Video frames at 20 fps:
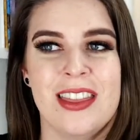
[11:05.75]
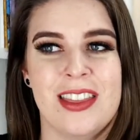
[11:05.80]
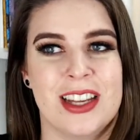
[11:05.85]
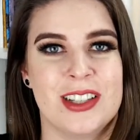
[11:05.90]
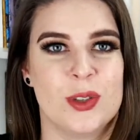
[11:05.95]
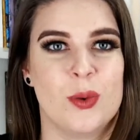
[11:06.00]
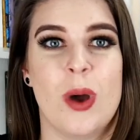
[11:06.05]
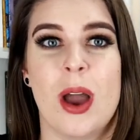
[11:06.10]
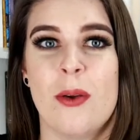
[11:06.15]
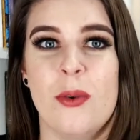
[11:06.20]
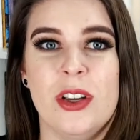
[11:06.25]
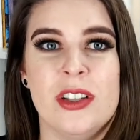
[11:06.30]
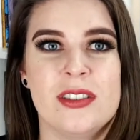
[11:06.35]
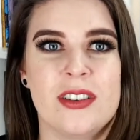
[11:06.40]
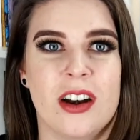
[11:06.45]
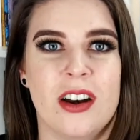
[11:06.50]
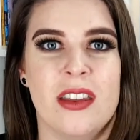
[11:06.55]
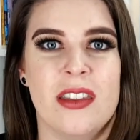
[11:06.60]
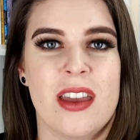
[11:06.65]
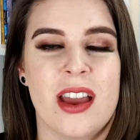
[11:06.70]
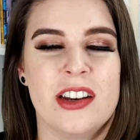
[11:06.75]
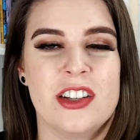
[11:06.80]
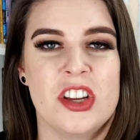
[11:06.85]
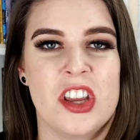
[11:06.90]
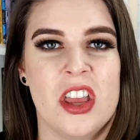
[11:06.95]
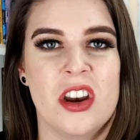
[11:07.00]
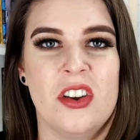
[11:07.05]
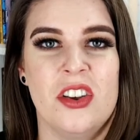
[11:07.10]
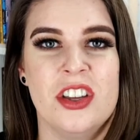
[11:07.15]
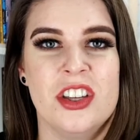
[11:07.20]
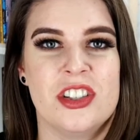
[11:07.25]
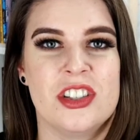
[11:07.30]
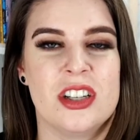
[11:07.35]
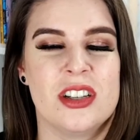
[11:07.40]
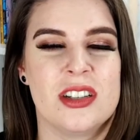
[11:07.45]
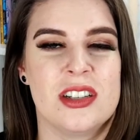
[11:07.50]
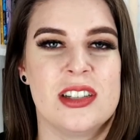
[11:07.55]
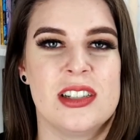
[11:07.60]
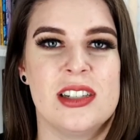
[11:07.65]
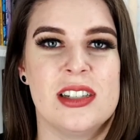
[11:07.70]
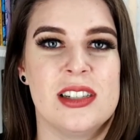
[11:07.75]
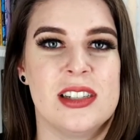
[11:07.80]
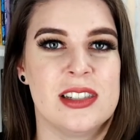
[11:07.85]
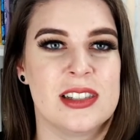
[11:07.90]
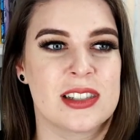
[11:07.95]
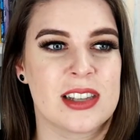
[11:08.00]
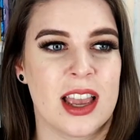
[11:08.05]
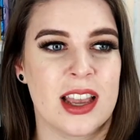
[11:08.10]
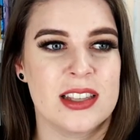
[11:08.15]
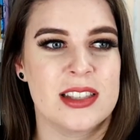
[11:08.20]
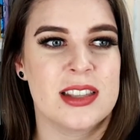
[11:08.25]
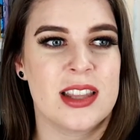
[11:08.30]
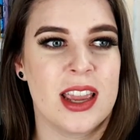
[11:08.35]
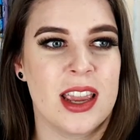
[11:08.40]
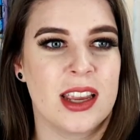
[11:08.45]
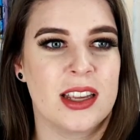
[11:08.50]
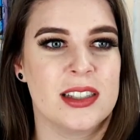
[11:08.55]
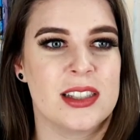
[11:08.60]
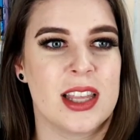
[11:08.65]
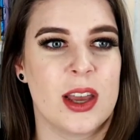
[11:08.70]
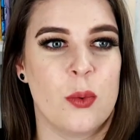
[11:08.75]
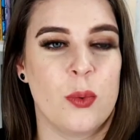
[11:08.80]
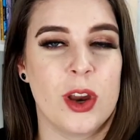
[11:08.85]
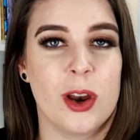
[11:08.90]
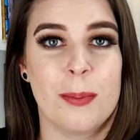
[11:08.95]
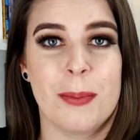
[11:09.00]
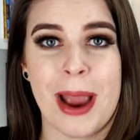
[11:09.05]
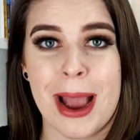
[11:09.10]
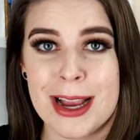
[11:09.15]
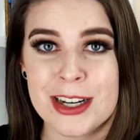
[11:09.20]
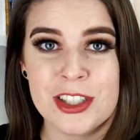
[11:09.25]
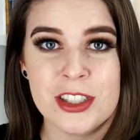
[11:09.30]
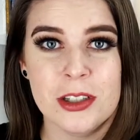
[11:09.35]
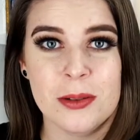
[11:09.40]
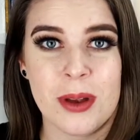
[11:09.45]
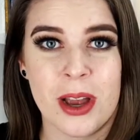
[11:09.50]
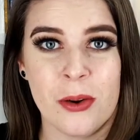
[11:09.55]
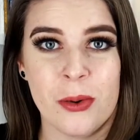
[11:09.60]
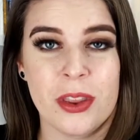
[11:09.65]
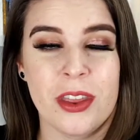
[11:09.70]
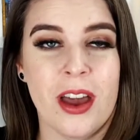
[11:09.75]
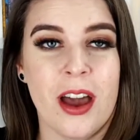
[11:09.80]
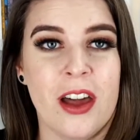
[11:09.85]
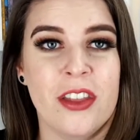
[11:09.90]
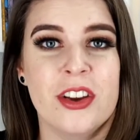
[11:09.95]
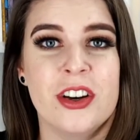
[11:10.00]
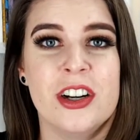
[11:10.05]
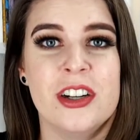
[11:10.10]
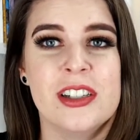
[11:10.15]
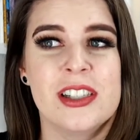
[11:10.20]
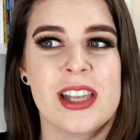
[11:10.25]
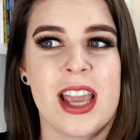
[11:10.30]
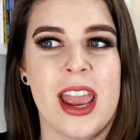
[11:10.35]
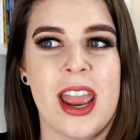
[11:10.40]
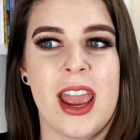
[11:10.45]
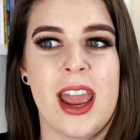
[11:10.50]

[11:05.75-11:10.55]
That's why we started that channel is just to discuss things that we are passionate about with others.